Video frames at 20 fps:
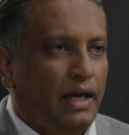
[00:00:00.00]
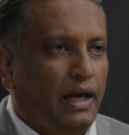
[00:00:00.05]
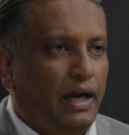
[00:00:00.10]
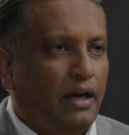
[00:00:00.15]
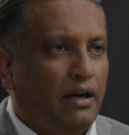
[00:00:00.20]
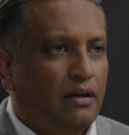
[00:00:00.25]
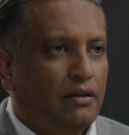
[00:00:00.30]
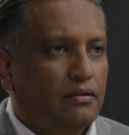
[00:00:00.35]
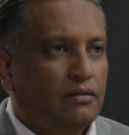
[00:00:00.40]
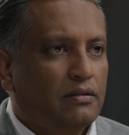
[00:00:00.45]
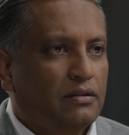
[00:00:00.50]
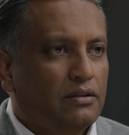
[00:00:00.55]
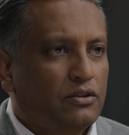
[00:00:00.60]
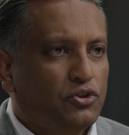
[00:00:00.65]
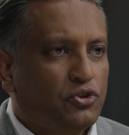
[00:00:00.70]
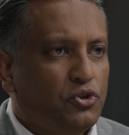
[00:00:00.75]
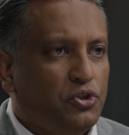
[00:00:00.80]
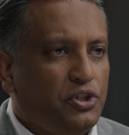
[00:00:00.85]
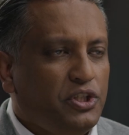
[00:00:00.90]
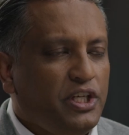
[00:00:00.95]
Our
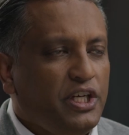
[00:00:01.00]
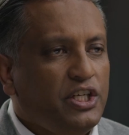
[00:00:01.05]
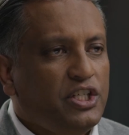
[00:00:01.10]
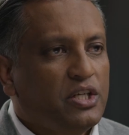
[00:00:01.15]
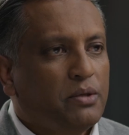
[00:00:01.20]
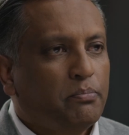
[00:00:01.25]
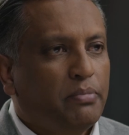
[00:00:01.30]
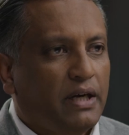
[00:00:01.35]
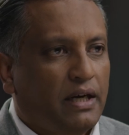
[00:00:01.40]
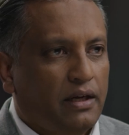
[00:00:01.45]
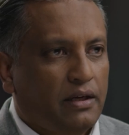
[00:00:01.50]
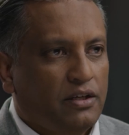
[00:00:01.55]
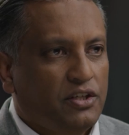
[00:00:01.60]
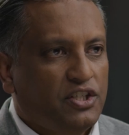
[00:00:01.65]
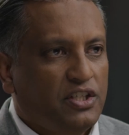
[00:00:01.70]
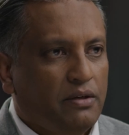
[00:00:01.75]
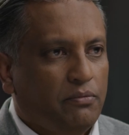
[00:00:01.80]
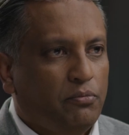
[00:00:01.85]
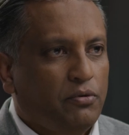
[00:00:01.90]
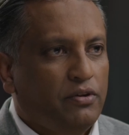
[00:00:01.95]
strategic
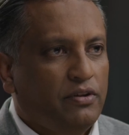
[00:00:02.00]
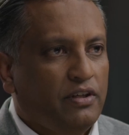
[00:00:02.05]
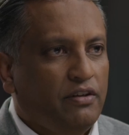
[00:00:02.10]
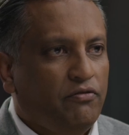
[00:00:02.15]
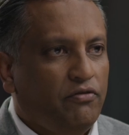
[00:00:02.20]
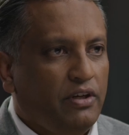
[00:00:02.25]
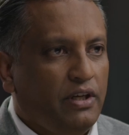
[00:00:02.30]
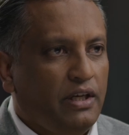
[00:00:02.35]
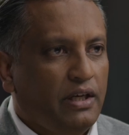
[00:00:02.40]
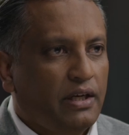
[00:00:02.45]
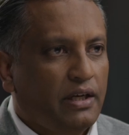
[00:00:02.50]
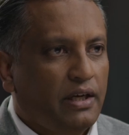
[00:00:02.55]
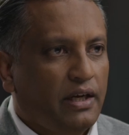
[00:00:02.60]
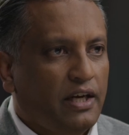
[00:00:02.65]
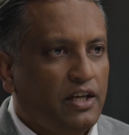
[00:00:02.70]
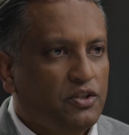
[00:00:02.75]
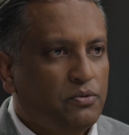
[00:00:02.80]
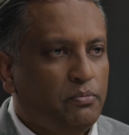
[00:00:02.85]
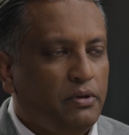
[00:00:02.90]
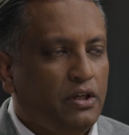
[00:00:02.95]
partnership with NVIDIA
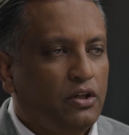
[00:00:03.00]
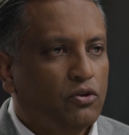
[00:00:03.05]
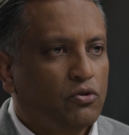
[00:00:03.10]
has been